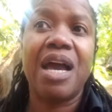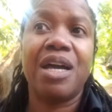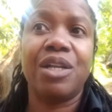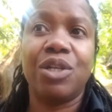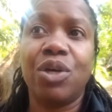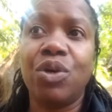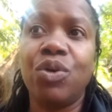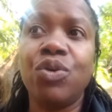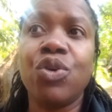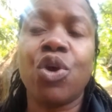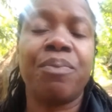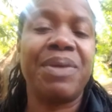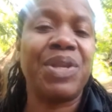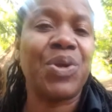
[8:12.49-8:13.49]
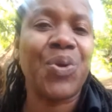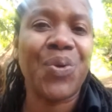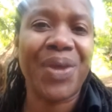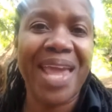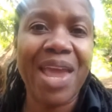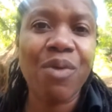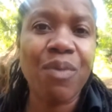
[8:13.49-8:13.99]
alone or being
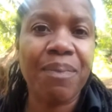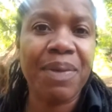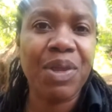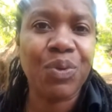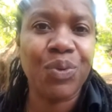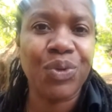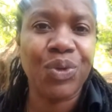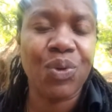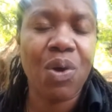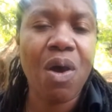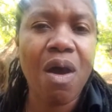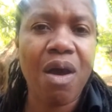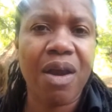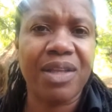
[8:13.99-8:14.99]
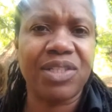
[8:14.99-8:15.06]
okay with being who you are,